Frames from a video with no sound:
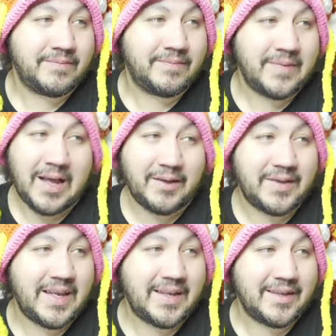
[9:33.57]
I'll
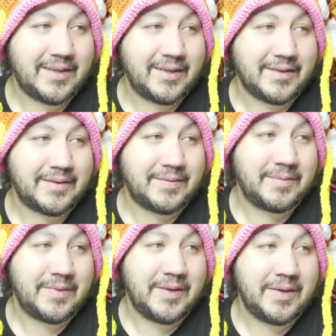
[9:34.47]
take it. It looks
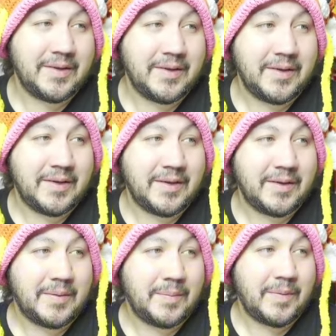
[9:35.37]

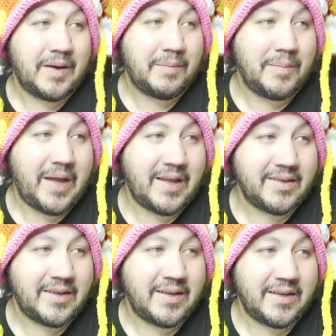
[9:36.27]

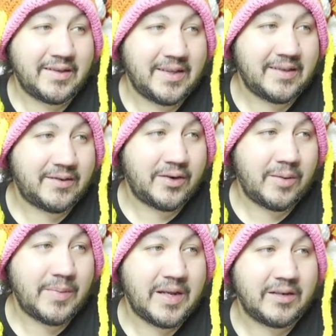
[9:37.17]
amazing. It says
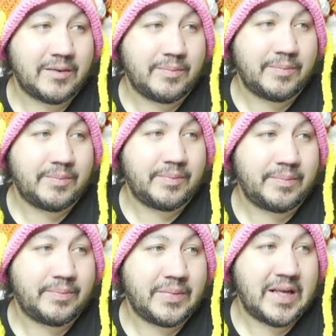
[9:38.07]
Charmander
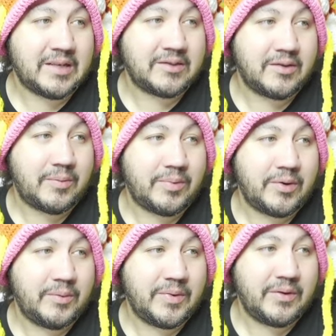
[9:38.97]
Black Star
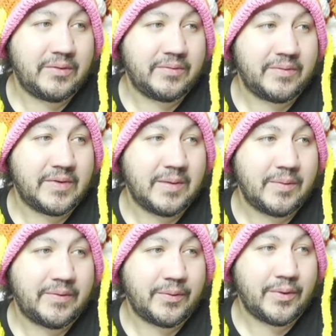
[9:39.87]
promo number
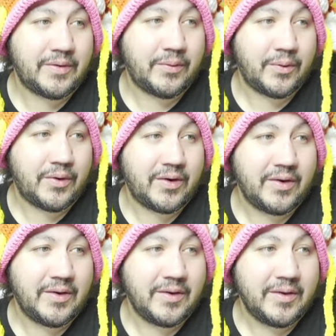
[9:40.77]
44.
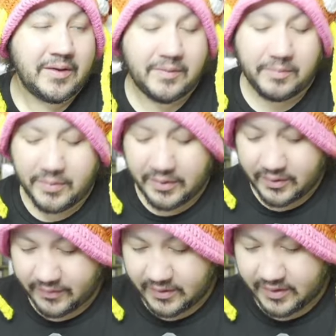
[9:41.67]

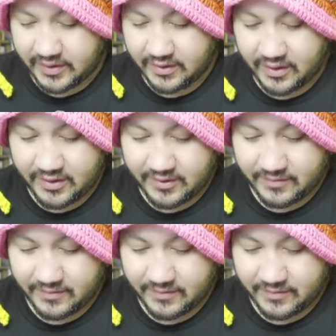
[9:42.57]
Beautiful looking card.